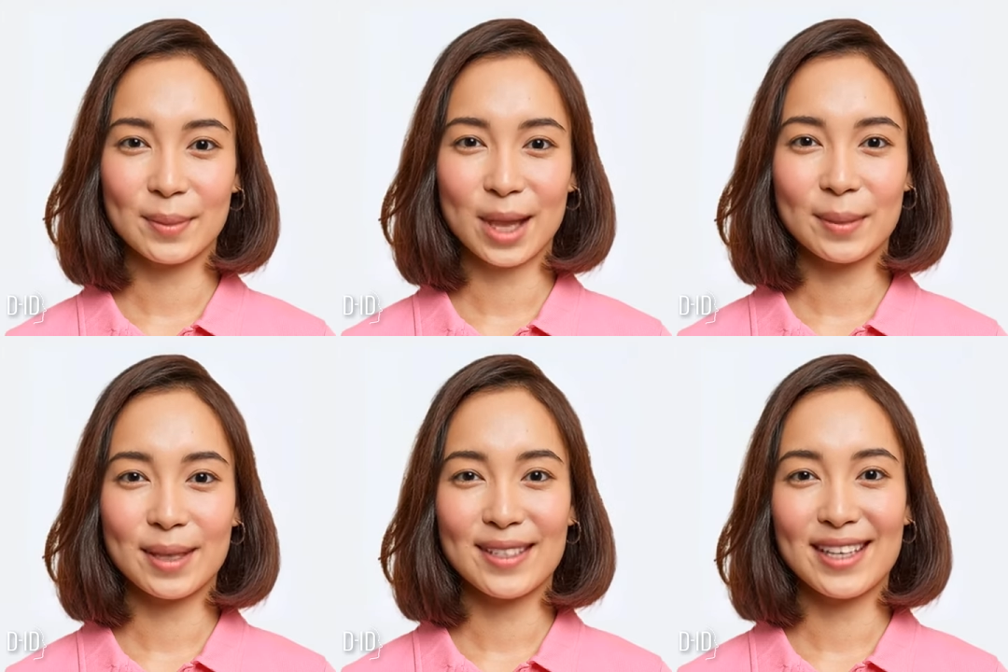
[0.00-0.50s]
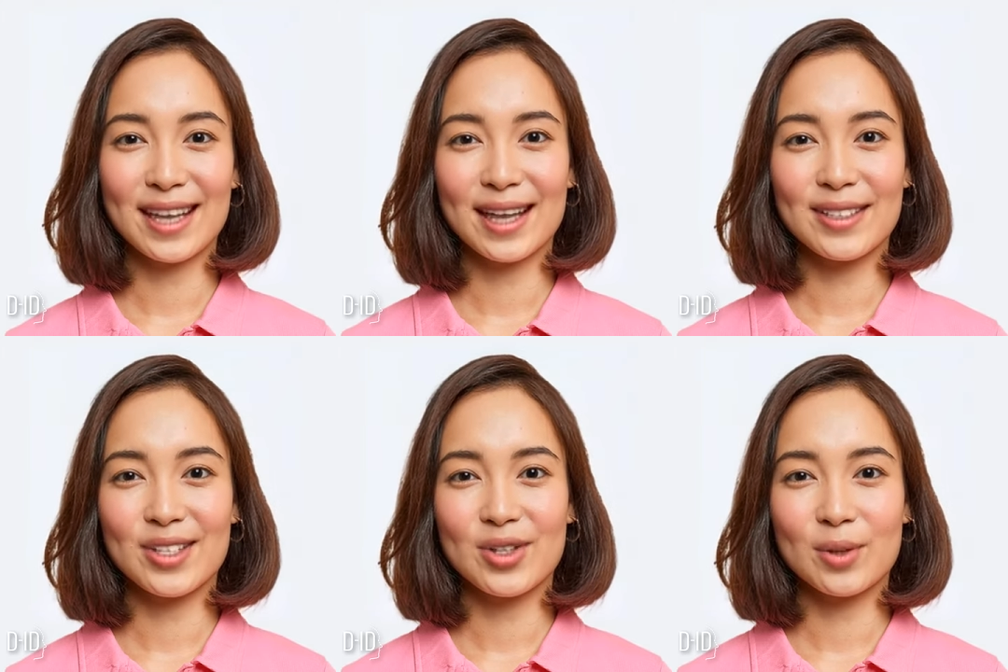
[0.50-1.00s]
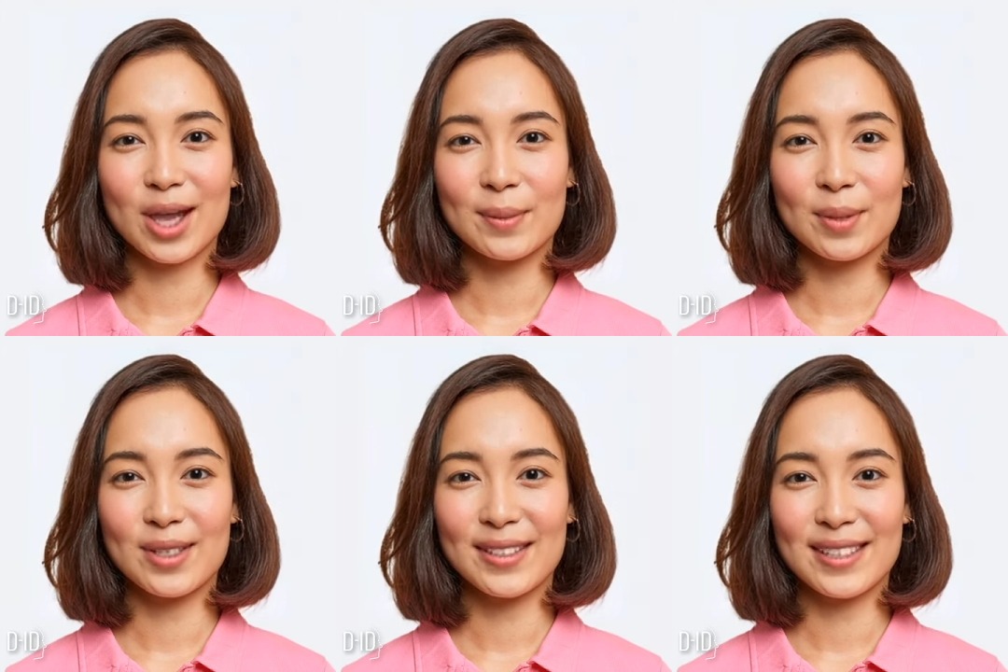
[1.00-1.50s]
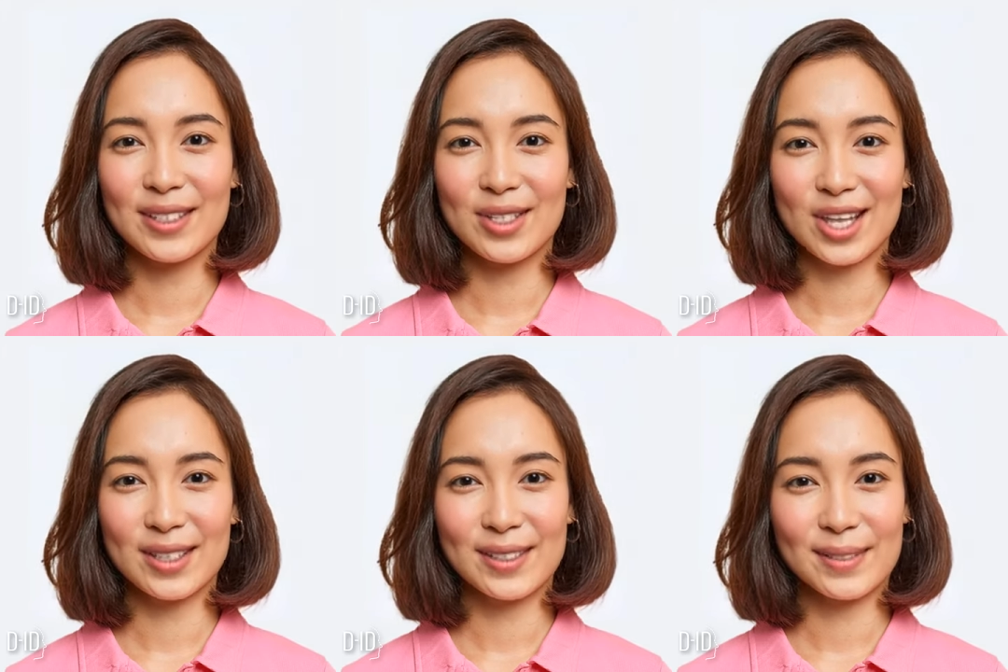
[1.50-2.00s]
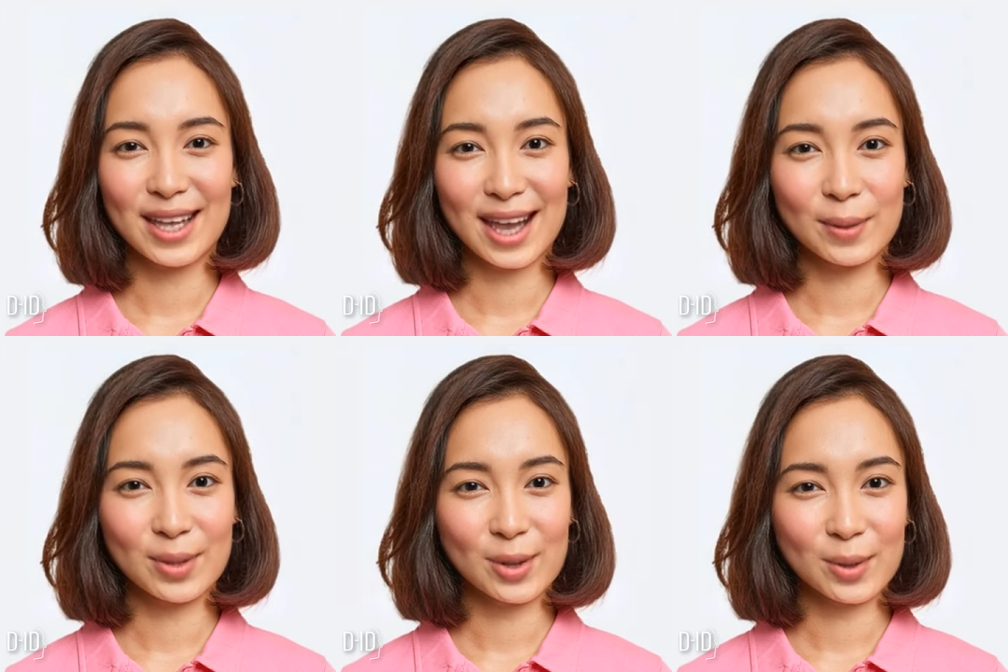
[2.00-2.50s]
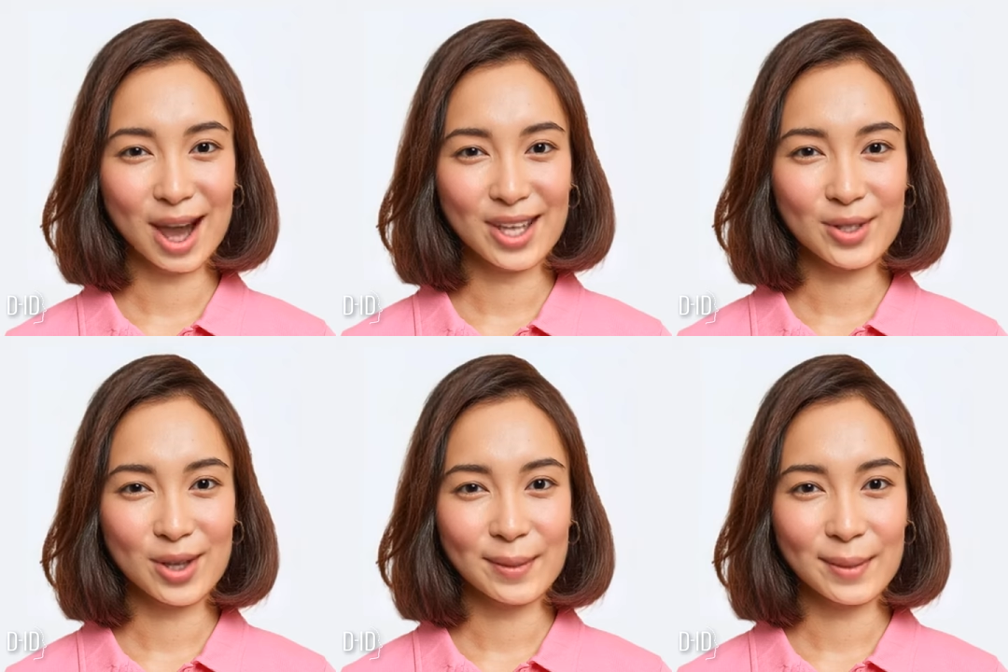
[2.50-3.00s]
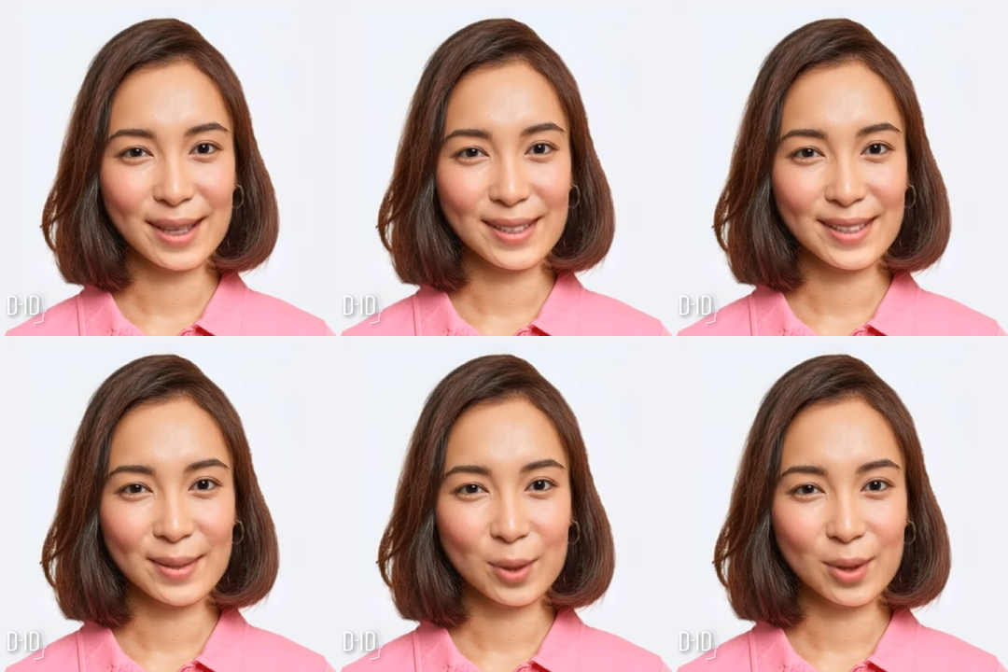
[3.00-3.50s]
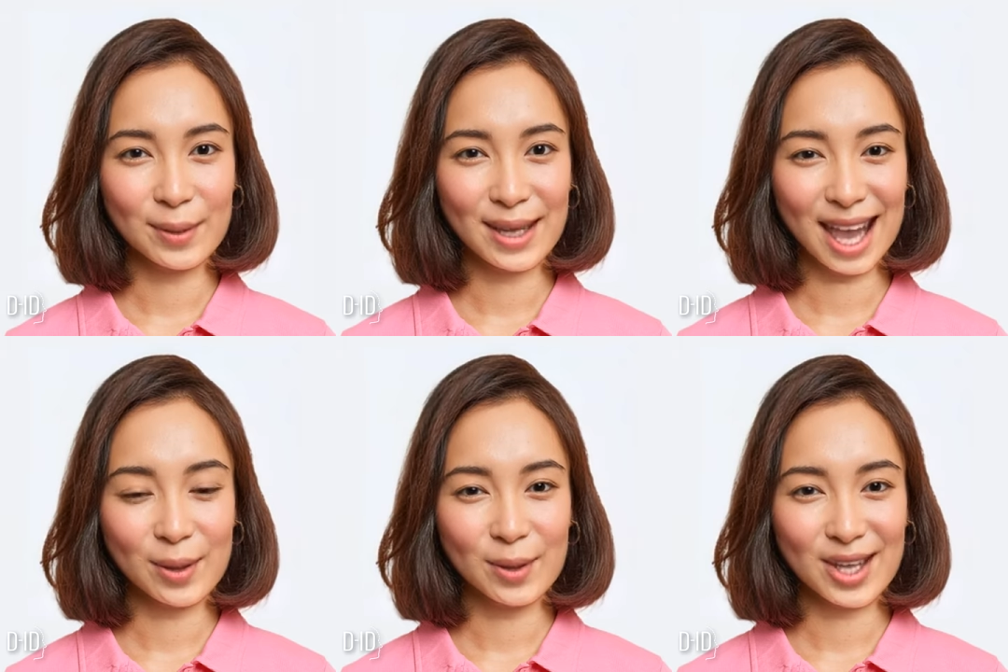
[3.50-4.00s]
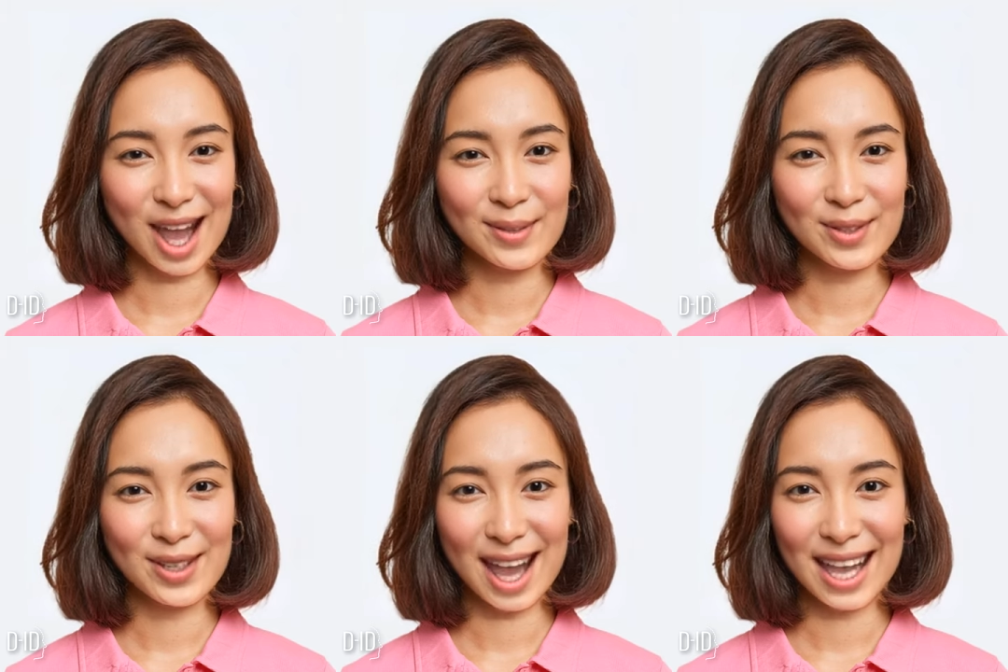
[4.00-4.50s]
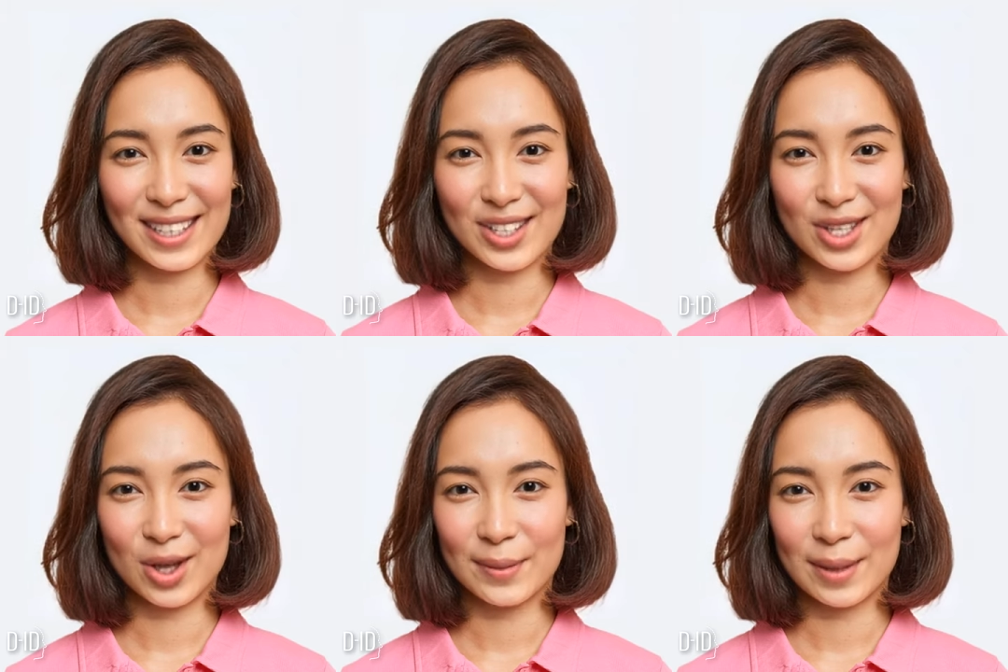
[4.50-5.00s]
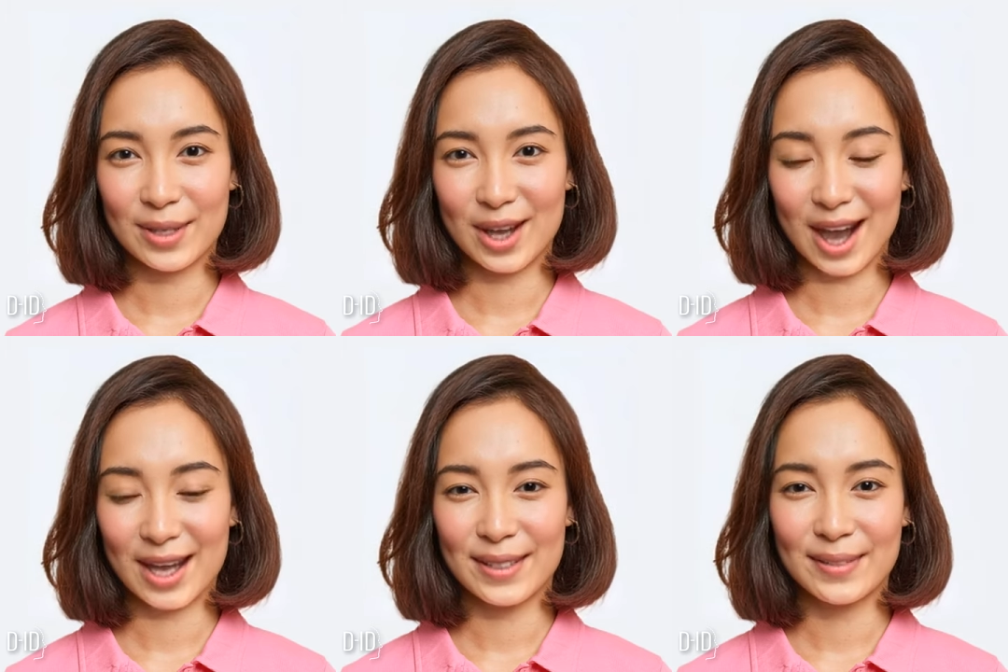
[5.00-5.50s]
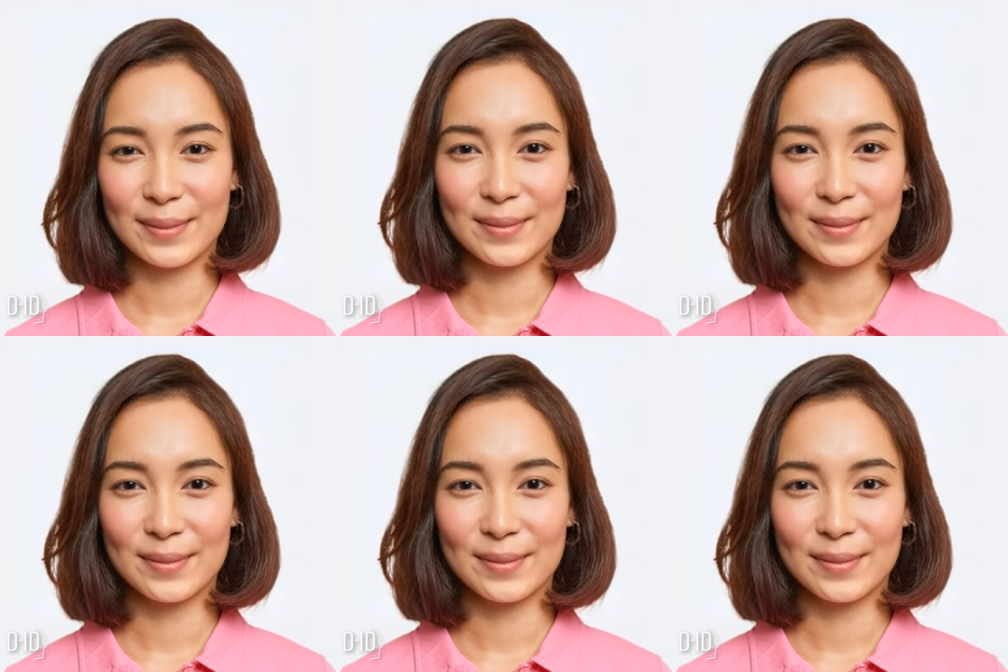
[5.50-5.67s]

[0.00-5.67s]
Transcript: PPD is a treatable condition, and with the right treatment, women can recover and enjoy motherhood.